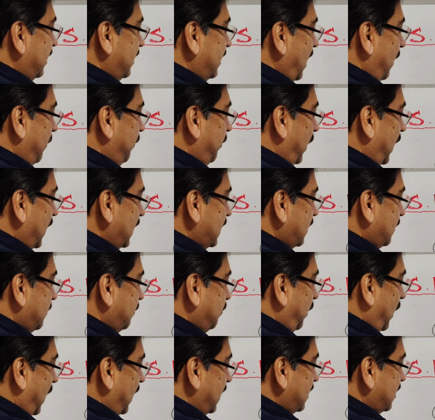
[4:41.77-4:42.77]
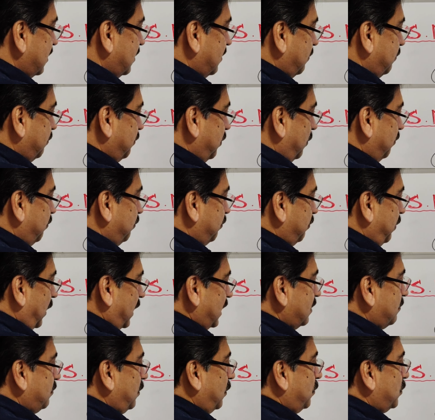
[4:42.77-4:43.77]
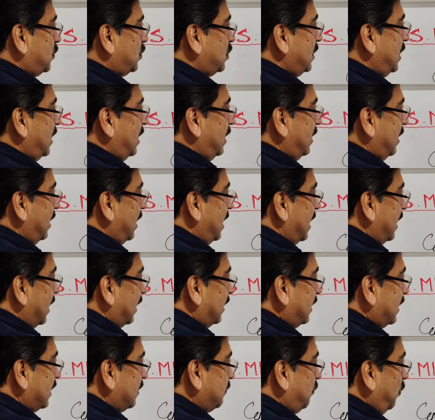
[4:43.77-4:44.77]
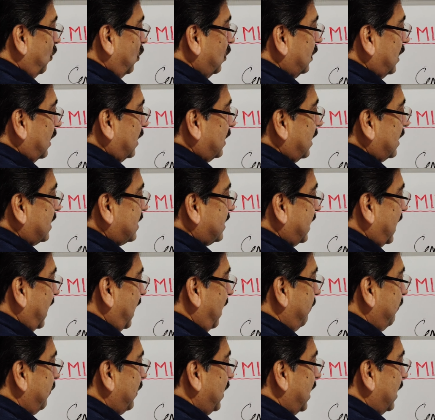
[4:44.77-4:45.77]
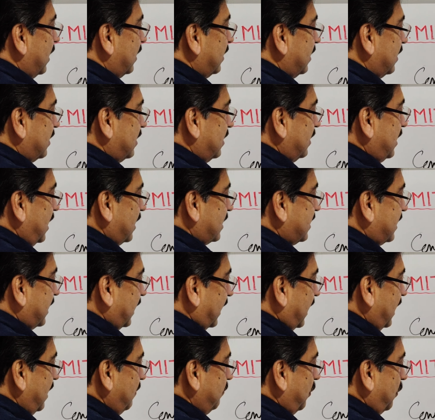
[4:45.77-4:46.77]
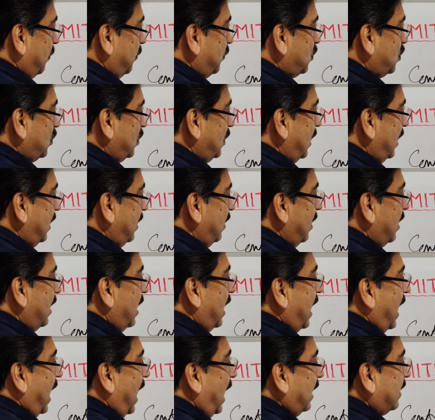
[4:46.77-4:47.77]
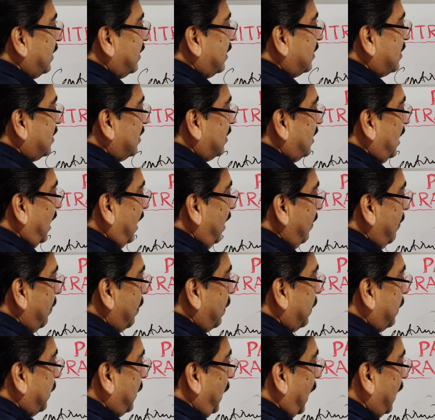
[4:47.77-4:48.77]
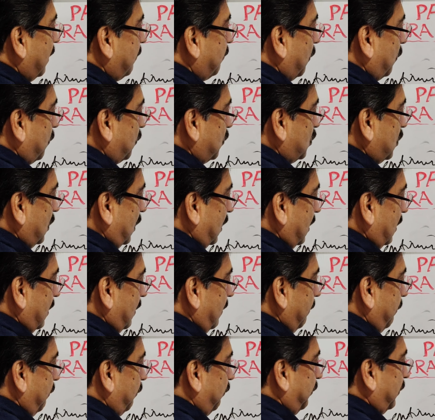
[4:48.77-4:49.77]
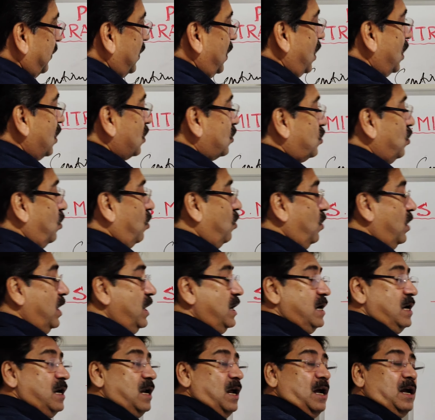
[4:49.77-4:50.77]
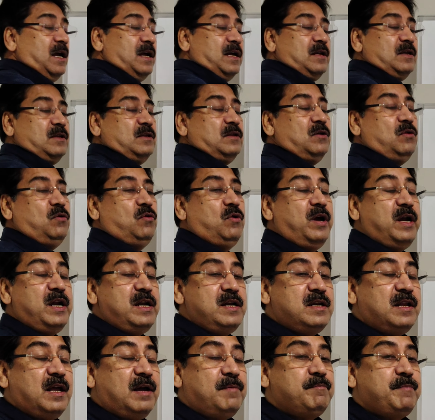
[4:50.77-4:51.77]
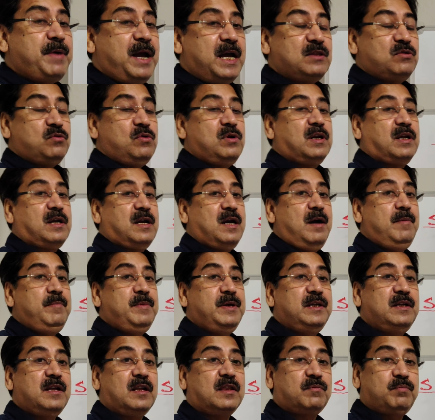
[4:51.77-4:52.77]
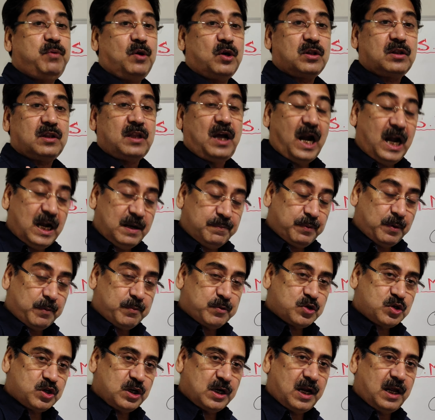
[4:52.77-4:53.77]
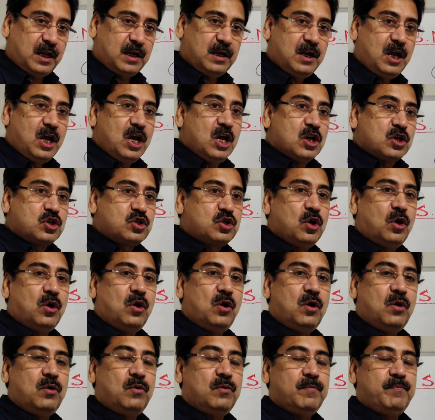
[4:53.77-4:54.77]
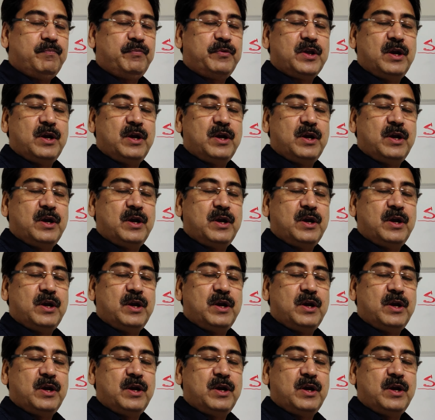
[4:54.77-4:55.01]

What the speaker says: is the first proportional. These both are the same. This is the second proportional, and this is the third proportional. So when the math will come in the for third proportional, so